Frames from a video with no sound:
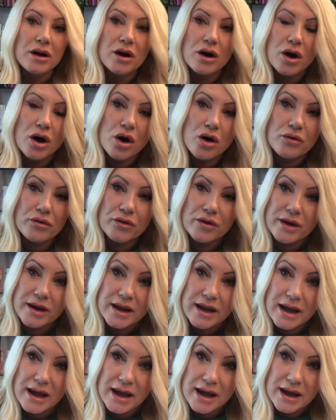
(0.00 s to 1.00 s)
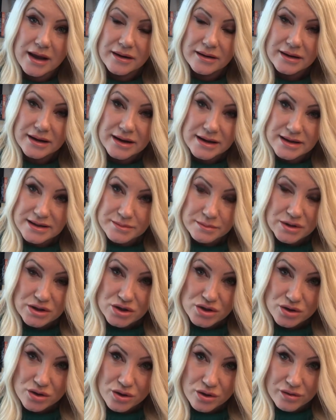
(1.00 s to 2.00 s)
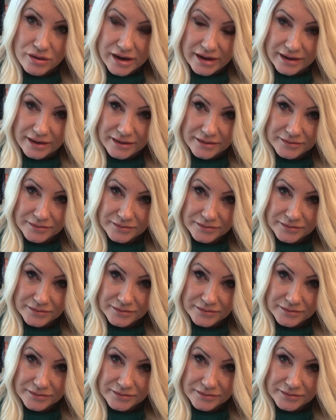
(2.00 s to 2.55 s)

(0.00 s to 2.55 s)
Over a year, he is maturing.